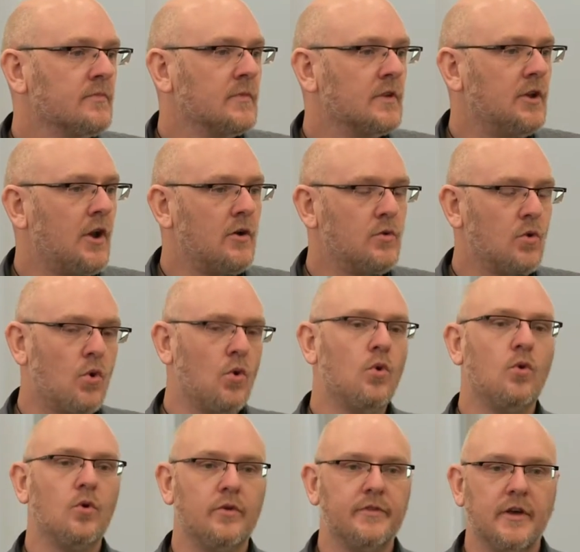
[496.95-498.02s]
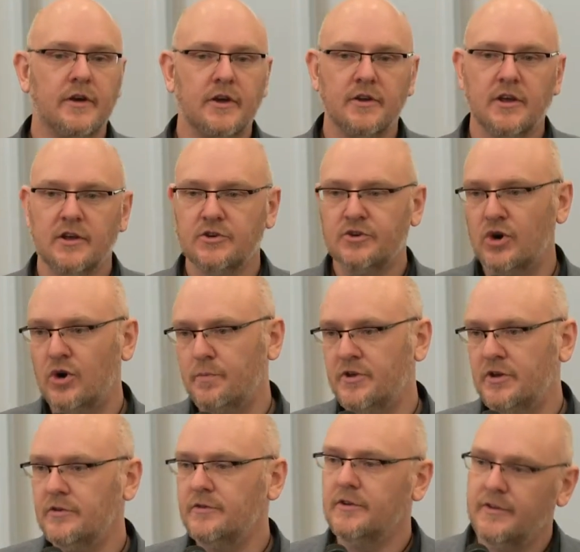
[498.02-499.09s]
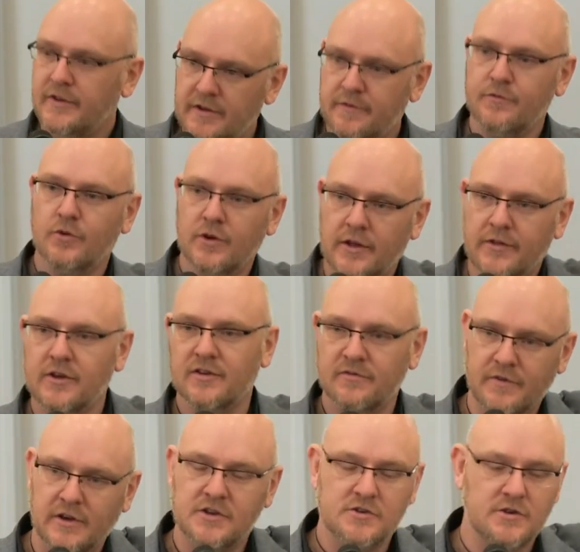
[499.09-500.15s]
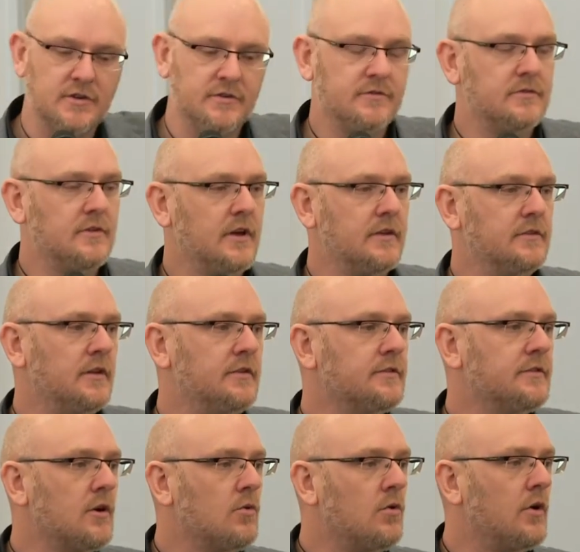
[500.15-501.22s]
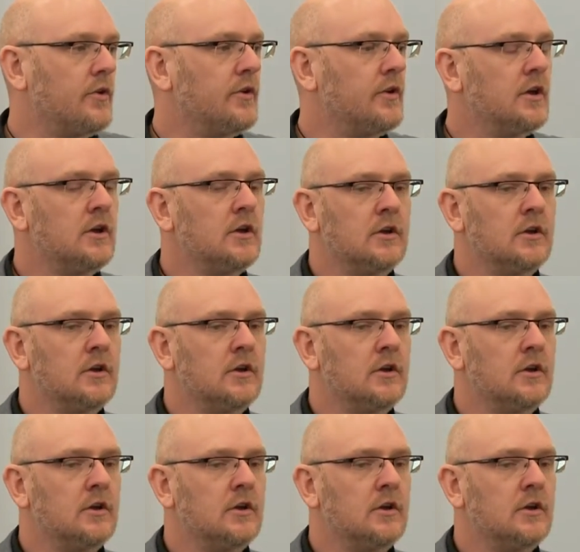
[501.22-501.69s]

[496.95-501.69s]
You know, or they're going to get dobbed in and therefore get the conviction and so on.